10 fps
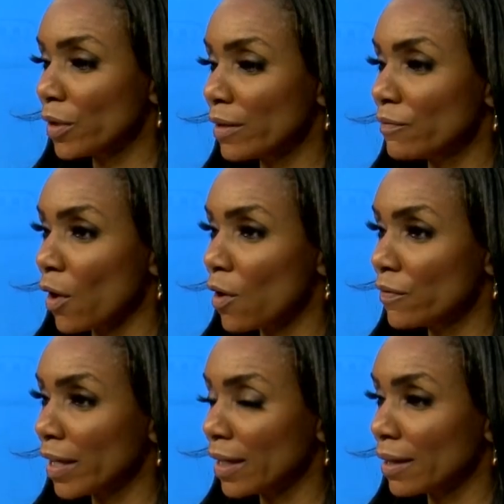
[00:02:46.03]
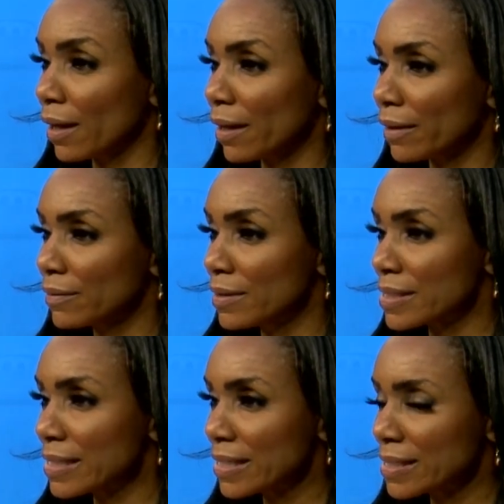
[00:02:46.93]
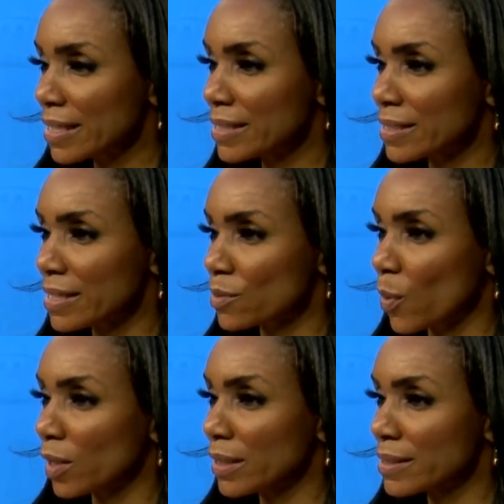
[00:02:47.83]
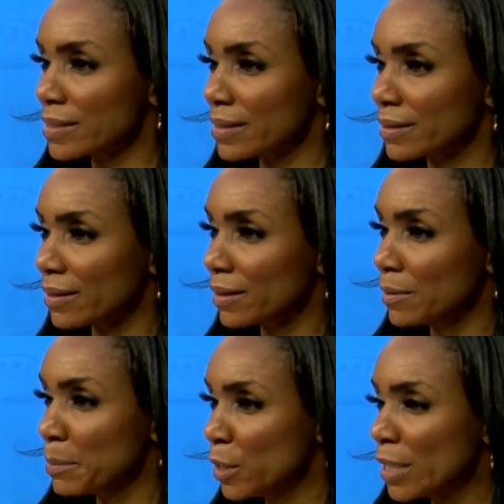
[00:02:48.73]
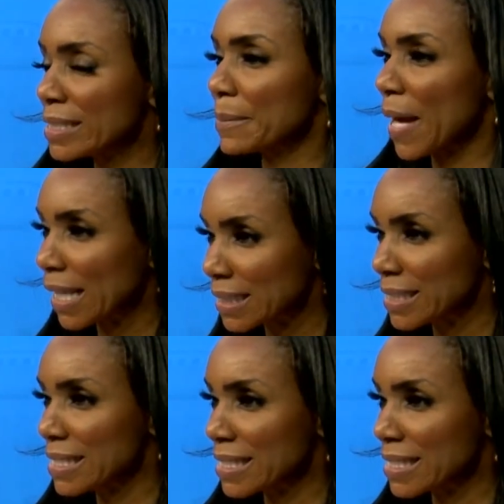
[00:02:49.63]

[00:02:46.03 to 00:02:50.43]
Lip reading: involving the citizens as well as the municipalities